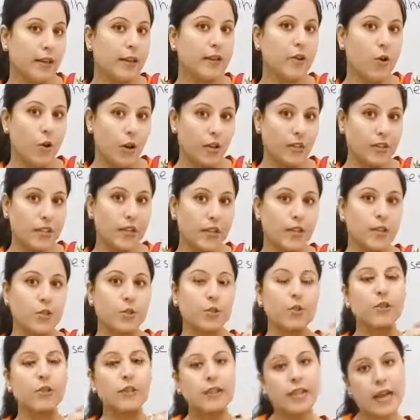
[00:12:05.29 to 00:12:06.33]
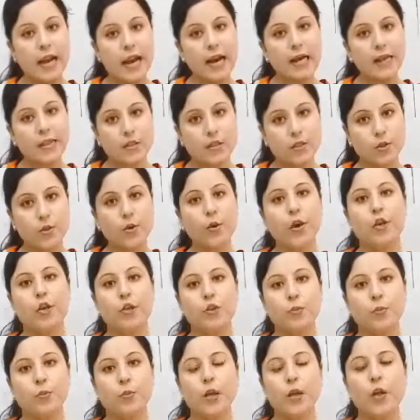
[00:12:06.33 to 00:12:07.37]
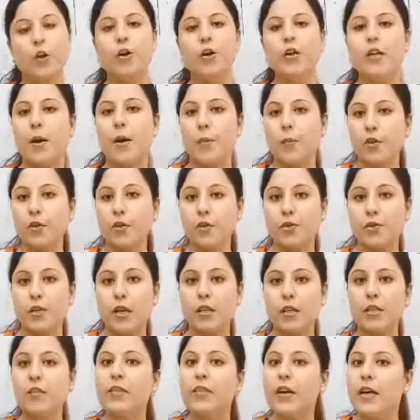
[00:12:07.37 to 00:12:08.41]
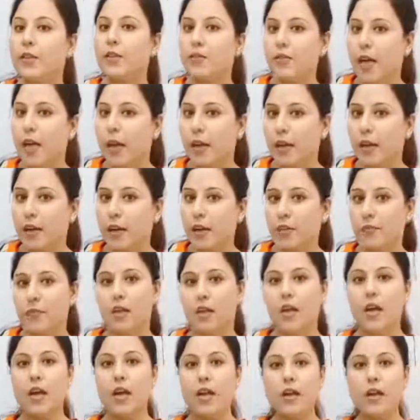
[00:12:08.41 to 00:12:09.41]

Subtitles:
Got it? So that is going to be your demonstrative adjectives.